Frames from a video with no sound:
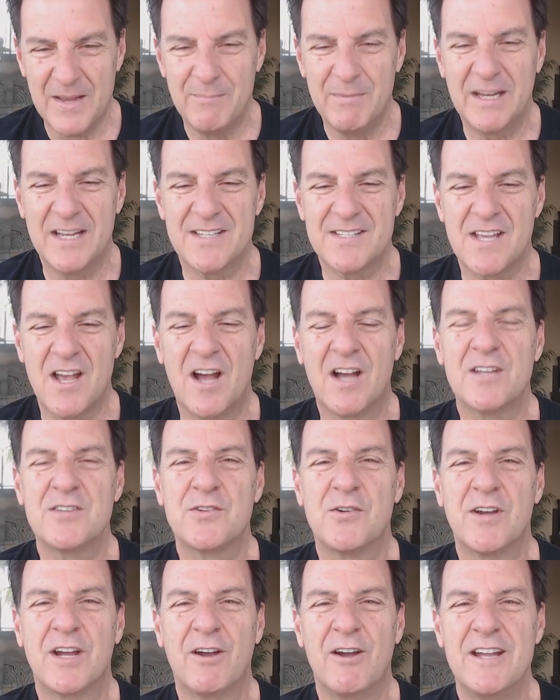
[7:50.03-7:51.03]
because hugs
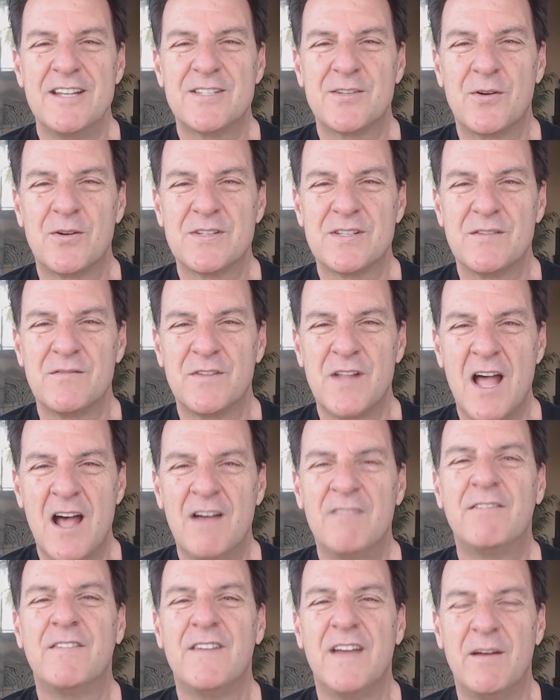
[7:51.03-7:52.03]
are a great source of
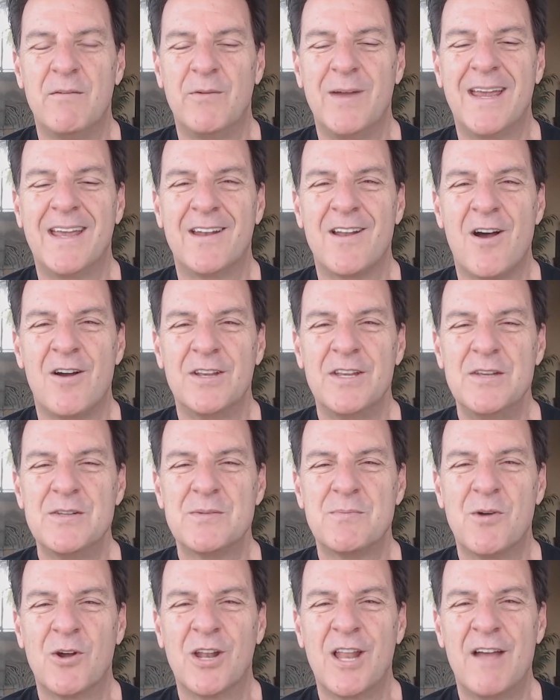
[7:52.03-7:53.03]
love, and we can all
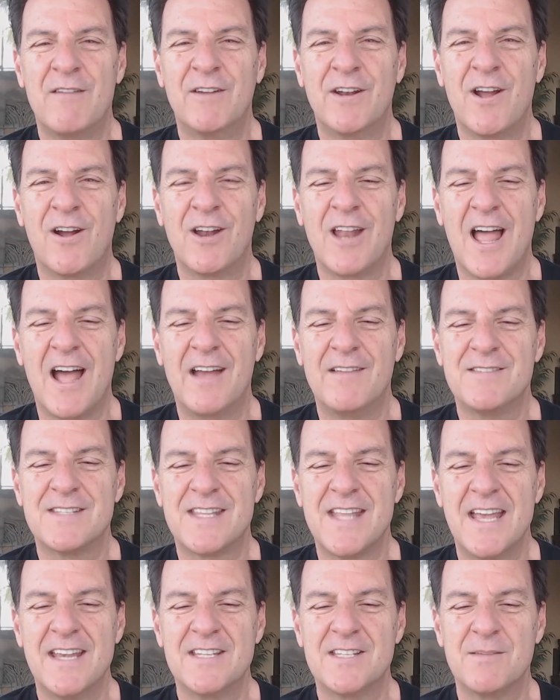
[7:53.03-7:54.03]
use more love in our lives.
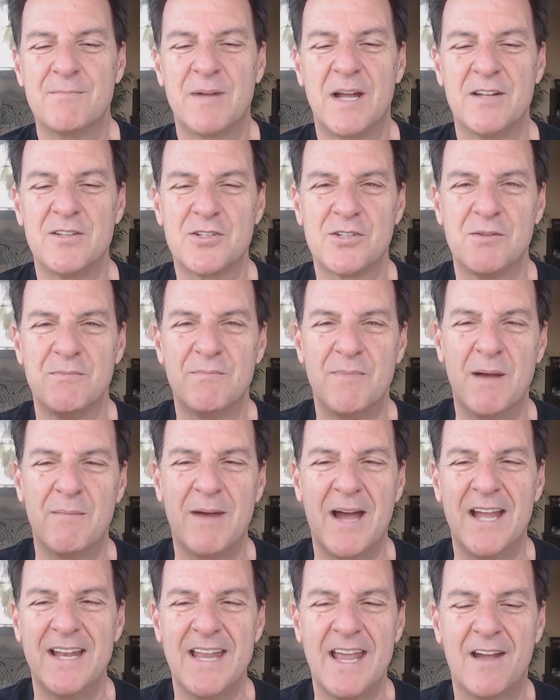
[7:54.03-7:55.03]
Thanks a bunch.
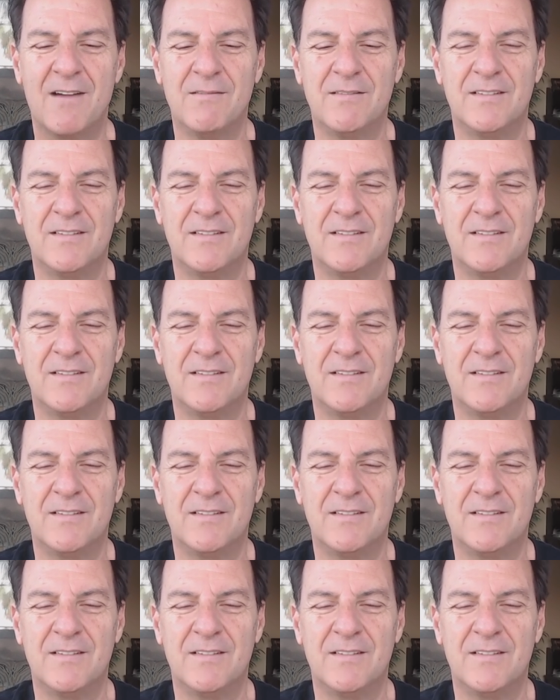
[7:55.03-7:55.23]
Bye-bye now.